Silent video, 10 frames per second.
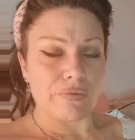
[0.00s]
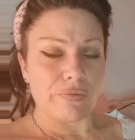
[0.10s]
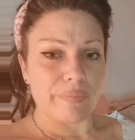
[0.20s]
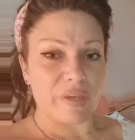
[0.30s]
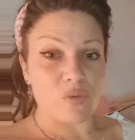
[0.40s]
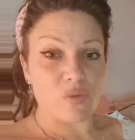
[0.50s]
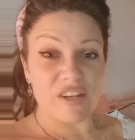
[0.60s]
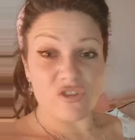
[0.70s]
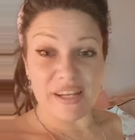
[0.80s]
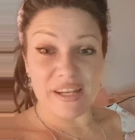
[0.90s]
Because when I
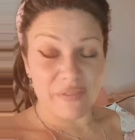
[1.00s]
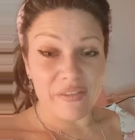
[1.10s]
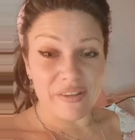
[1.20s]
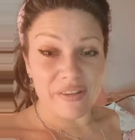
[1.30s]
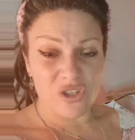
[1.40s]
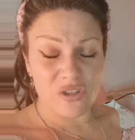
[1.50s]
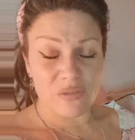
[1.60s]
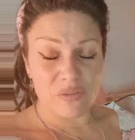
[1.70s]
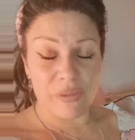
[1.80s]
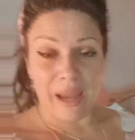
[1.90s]
tried it without
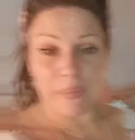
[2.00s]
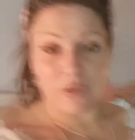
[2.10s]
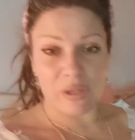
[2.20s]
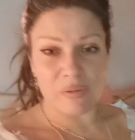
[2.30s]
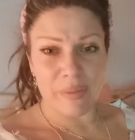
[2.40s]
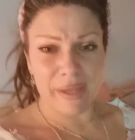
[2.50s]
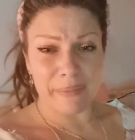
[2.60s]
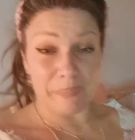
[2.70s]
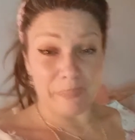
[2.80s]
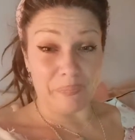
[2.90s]
the apple,
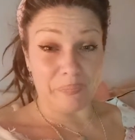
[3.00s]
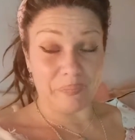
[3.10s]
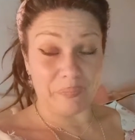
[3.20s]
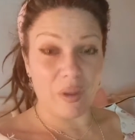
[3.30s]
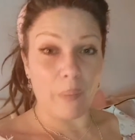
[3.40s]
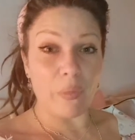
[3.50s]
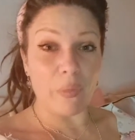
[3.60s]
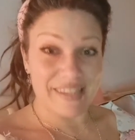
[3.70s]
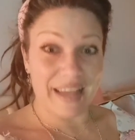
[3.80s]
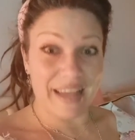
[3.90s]
but
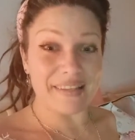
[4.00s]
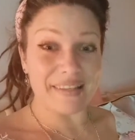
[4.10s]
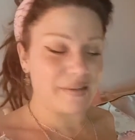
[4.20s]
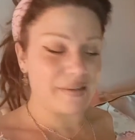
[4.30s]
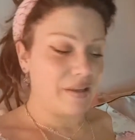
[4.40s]
it's nice.